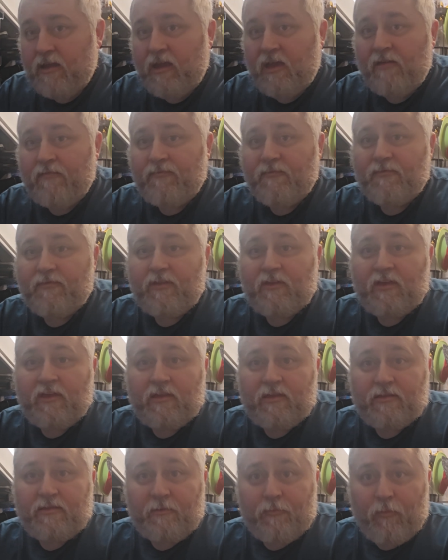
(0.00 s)

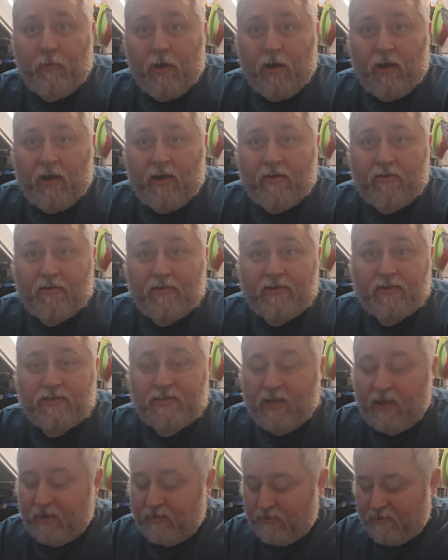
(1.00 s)
if the wire is
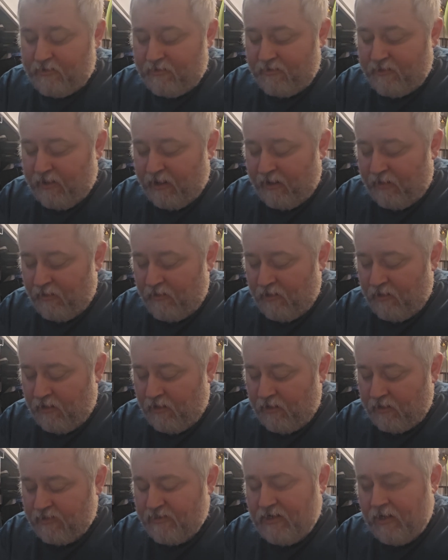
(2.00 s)
not that
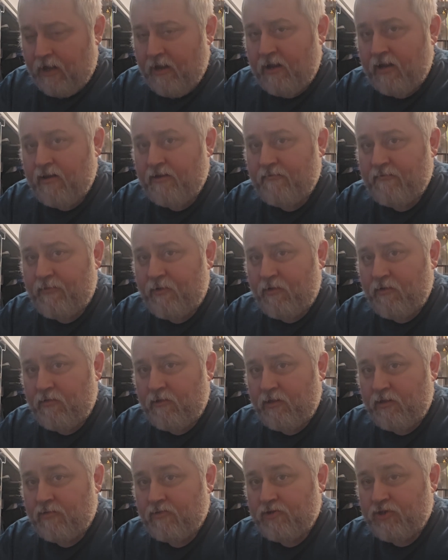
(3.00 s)
long, it's kind of a
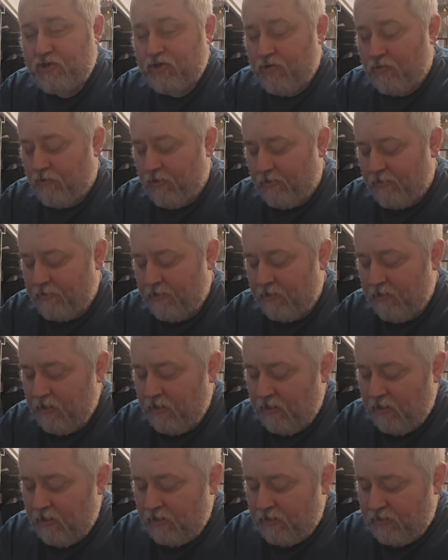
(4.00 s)
little short.
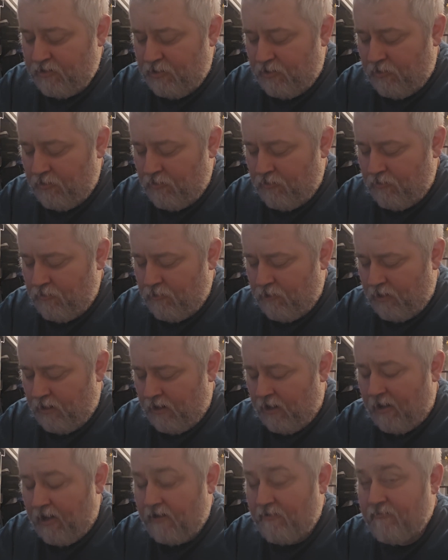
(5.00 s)
So what
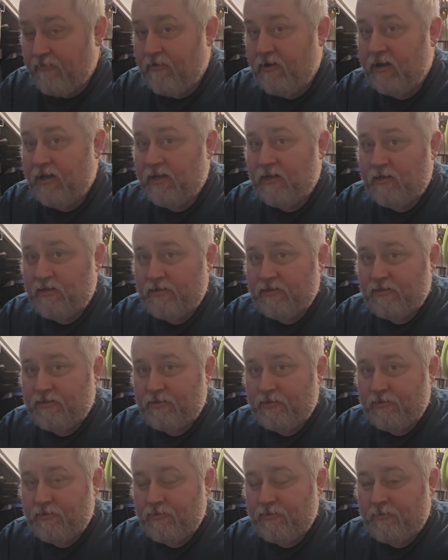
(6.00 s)
I ran
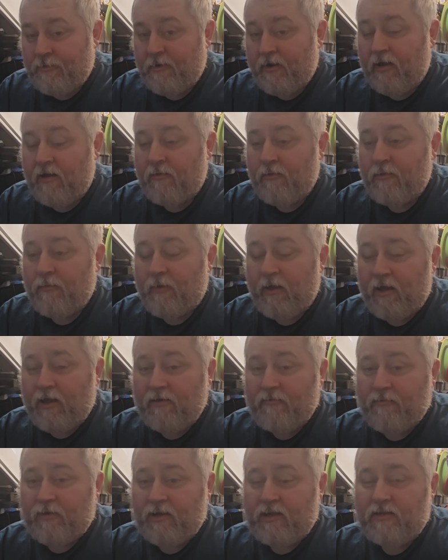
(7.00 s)
into, the problem
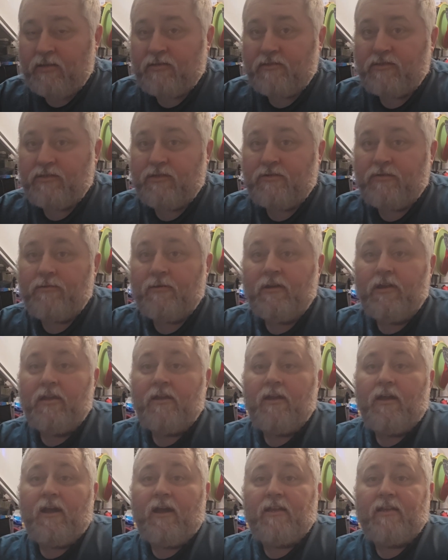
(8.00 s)
I ran into,
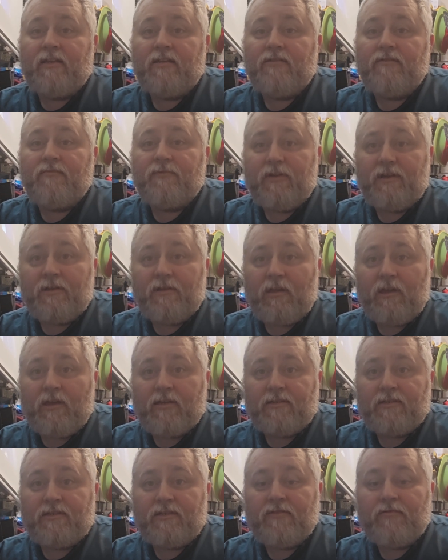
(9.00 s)
I didn't
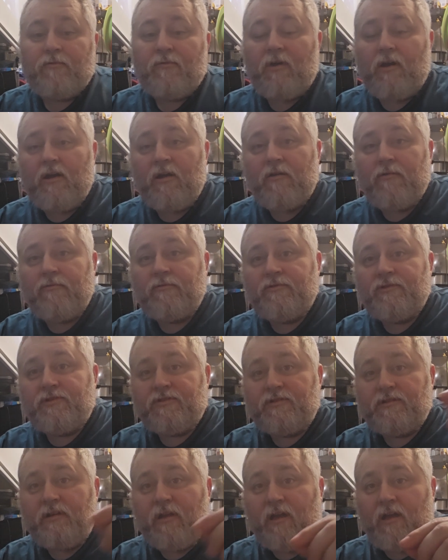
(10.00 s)
realize that the wire
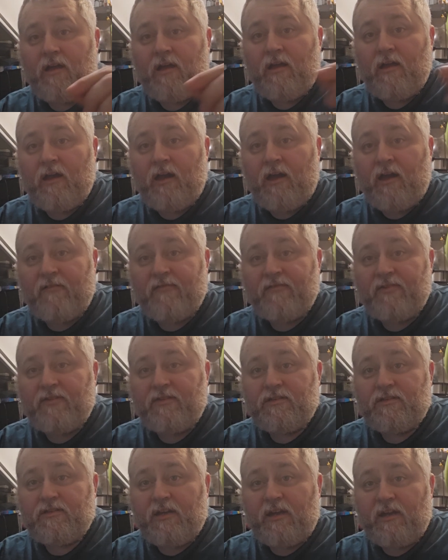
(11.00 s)
was off to
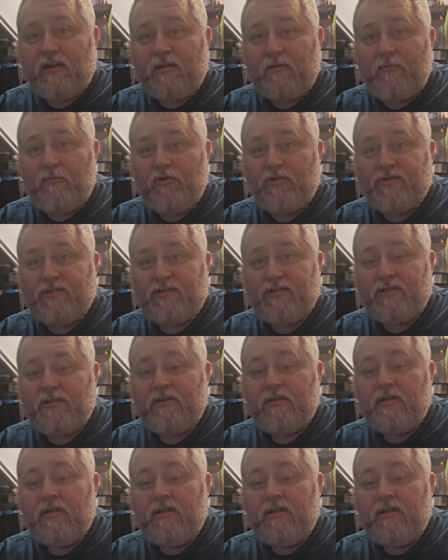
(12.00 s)
the side. It wasn't.